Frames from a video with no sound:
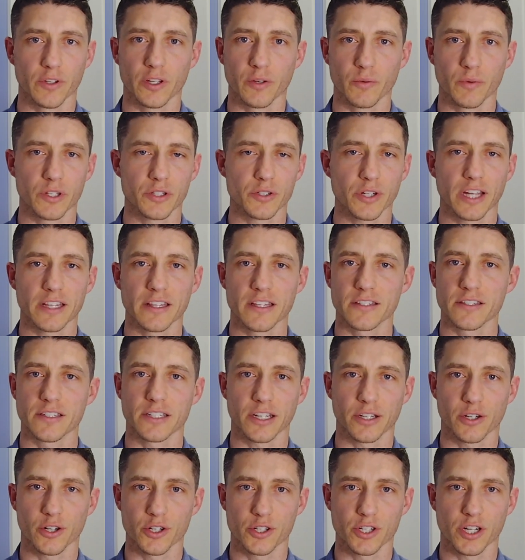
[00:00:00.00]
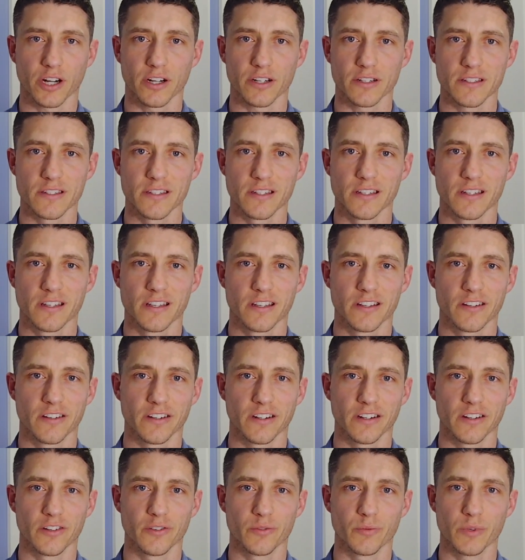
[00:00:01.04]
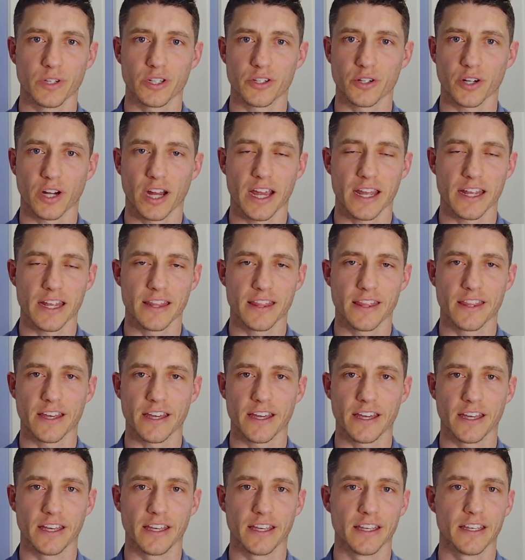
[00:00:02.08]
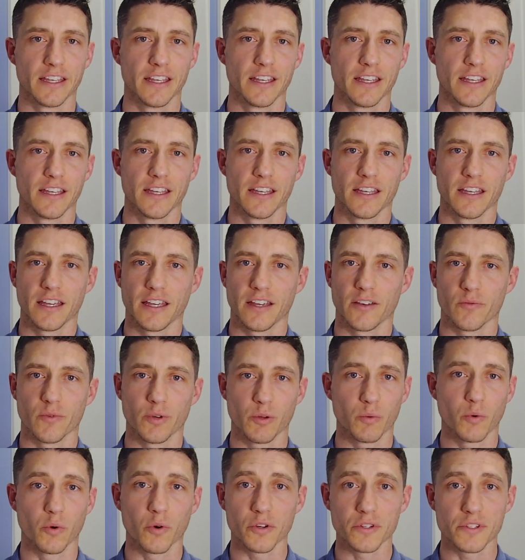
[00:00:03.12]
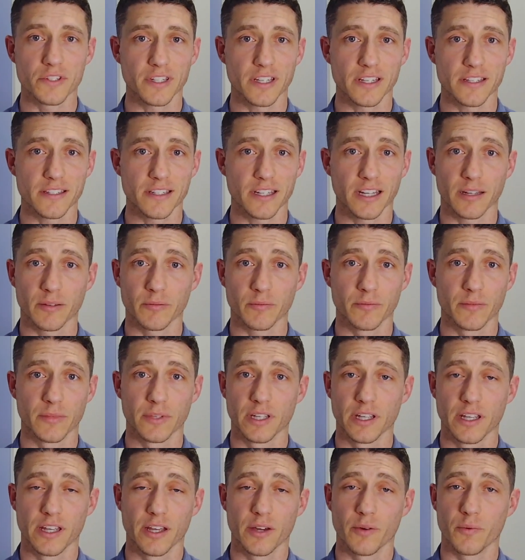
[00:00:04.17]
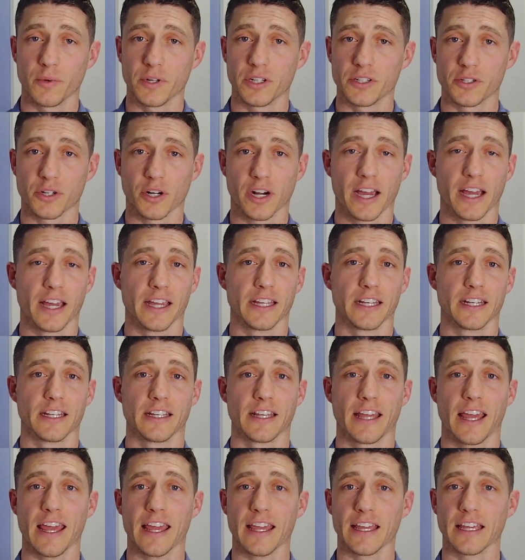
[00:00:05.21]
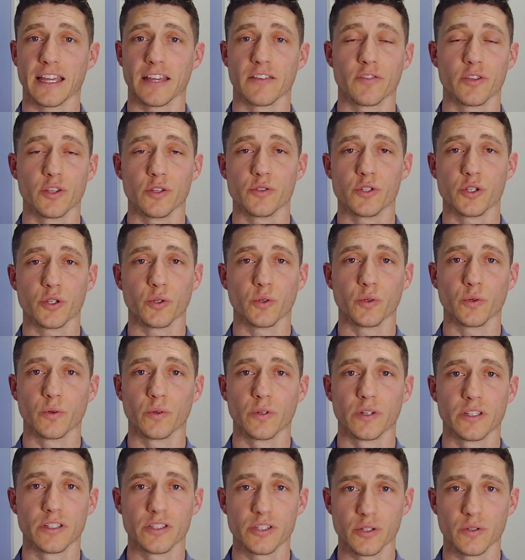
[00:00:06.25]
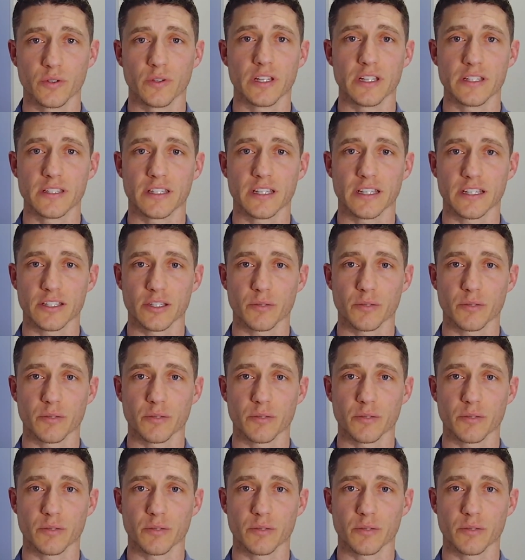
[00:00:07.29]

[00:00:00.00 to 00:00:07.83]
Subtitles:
tried the sticker charts. We tried the reward system. We tried, hey, if you do these things